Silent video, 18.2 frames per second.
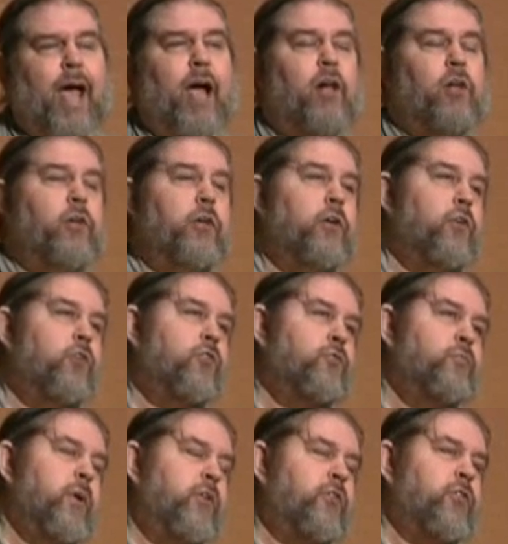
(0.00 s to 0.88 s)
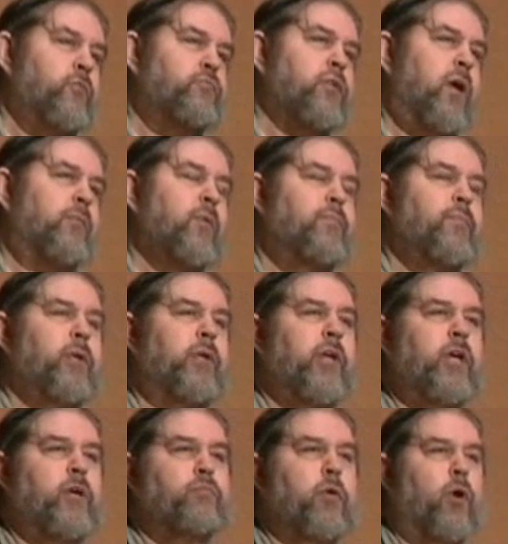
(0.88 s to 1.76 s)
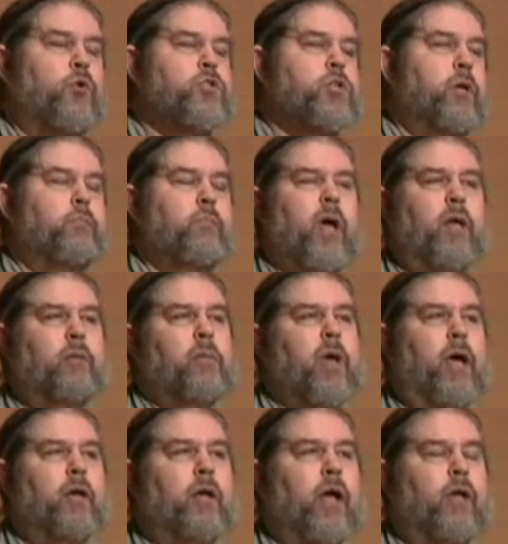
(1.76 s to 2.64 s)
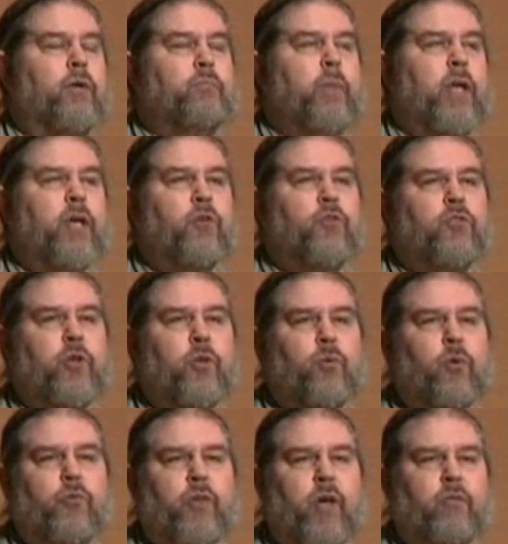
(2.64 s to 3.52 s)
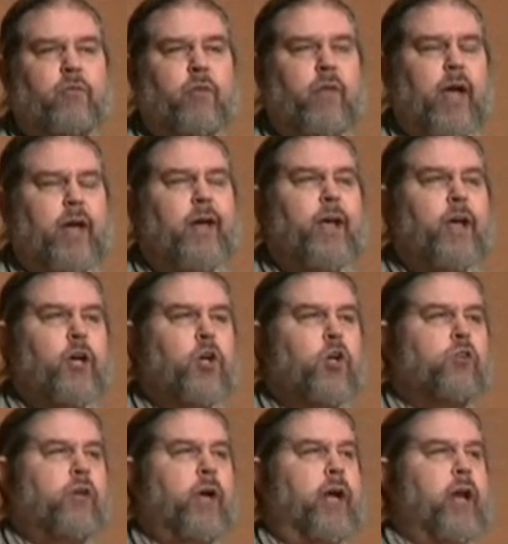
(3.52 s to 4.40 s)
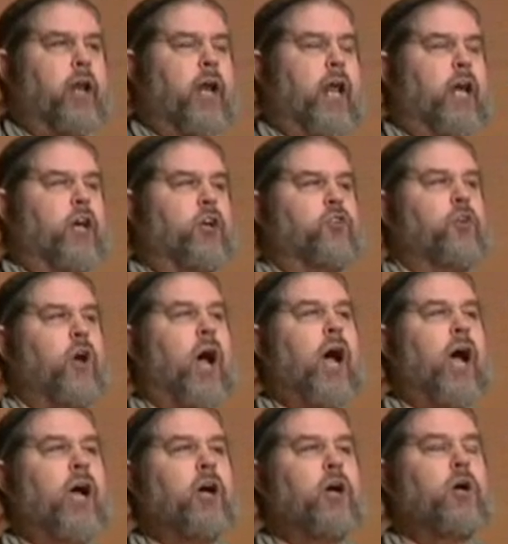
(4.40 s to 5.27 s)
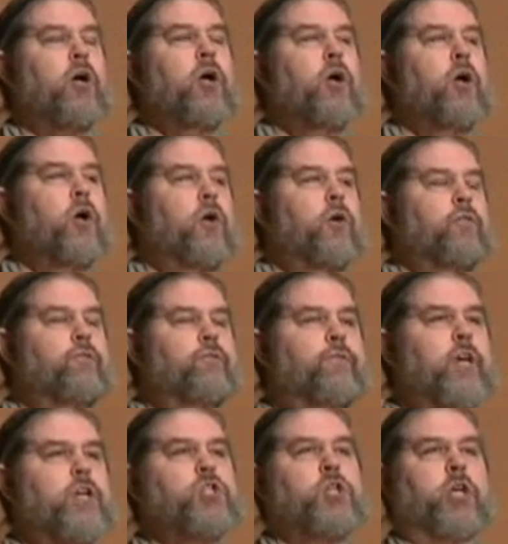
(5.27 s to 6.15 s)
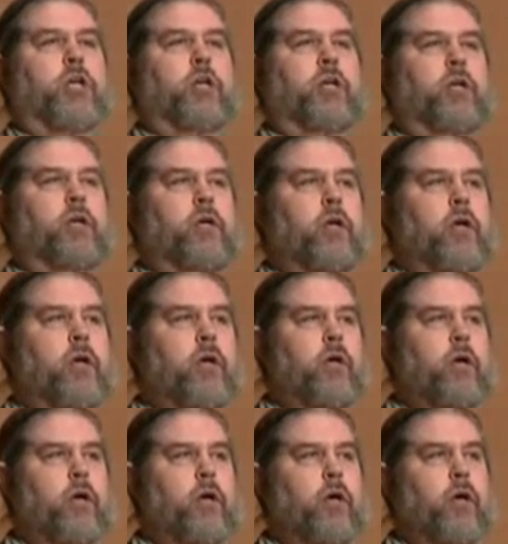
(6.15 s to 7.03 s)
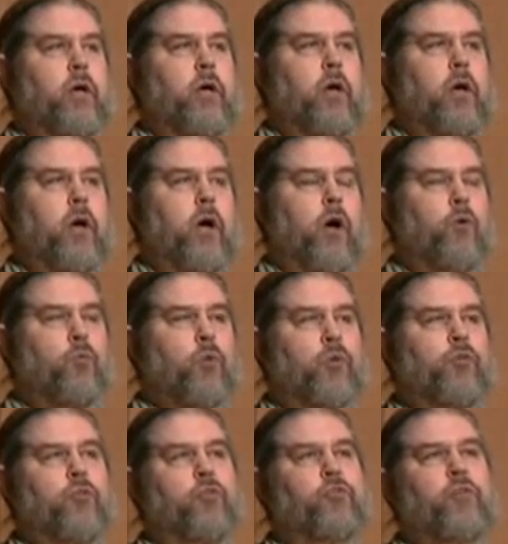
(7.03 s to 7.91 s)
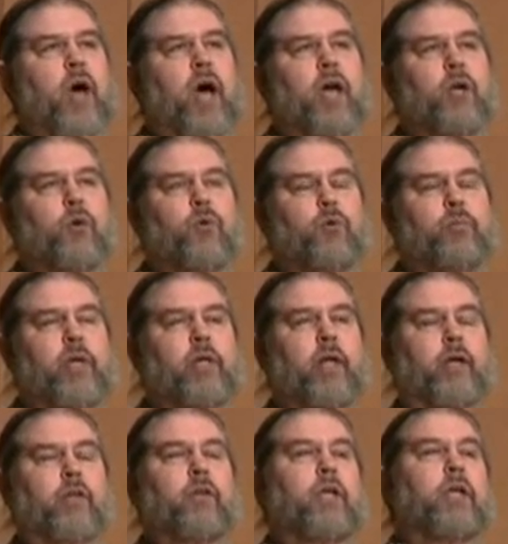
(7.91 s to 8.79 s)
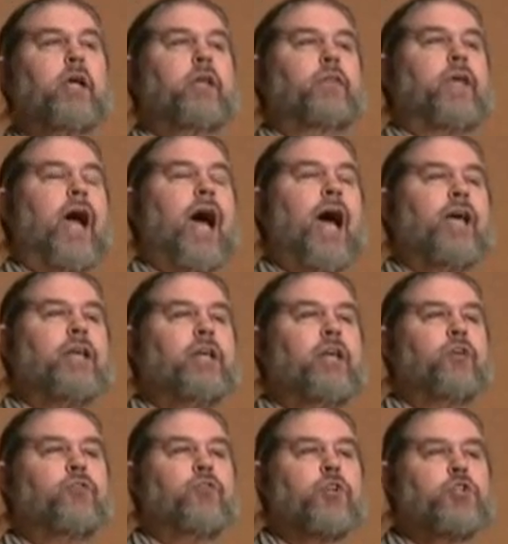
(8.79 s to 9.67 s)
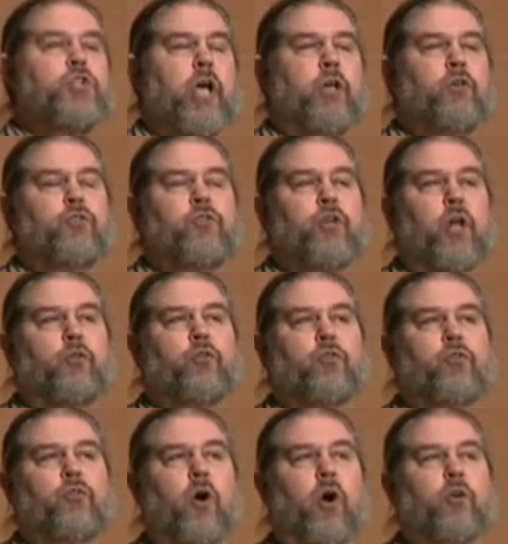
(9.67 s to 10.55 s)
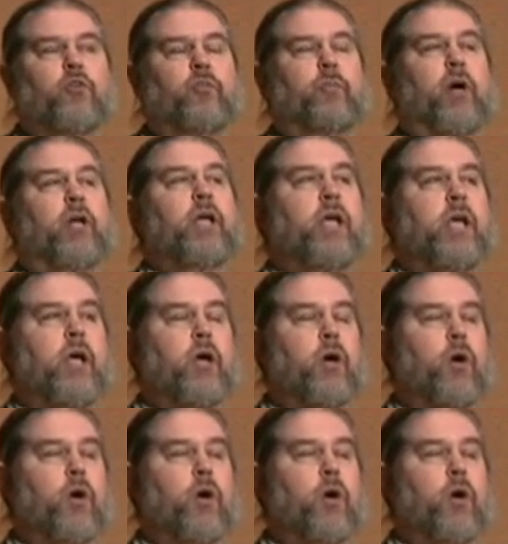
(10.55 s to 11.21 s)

L. Neil Smith, The Probability Broach, and many sequels after that, created an entire vision of what society would be like. The ideas that Jay Snelson talks about,